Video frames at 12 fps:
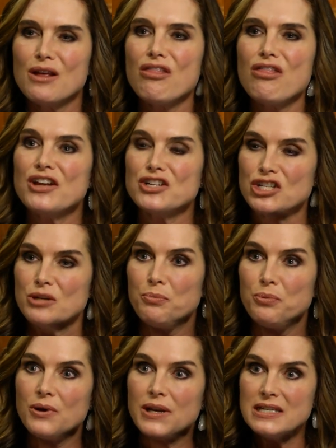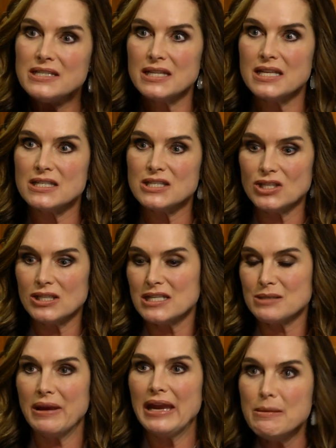that she put into this, she had
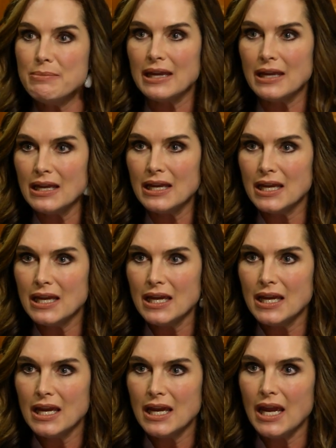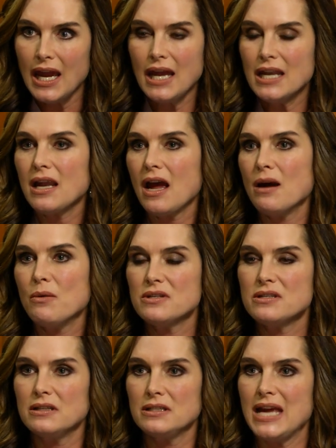this baby, and I
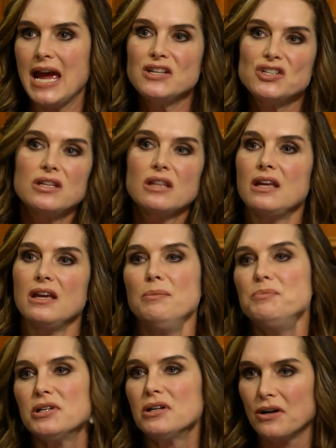was attached at the hip to